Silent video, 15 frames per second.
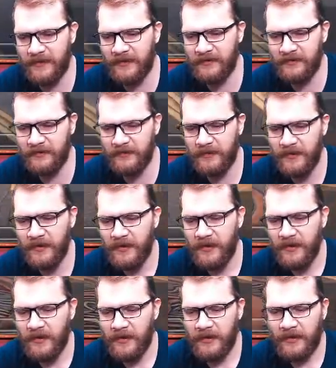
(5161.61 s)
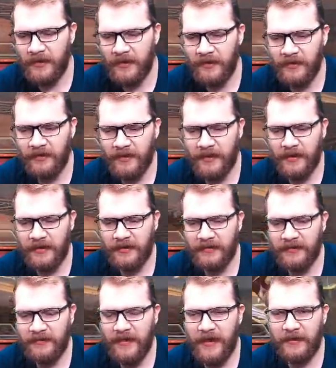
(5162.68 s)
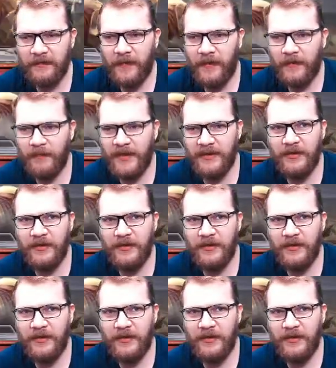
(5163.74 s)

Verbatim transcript: well. Uh, and yeah, my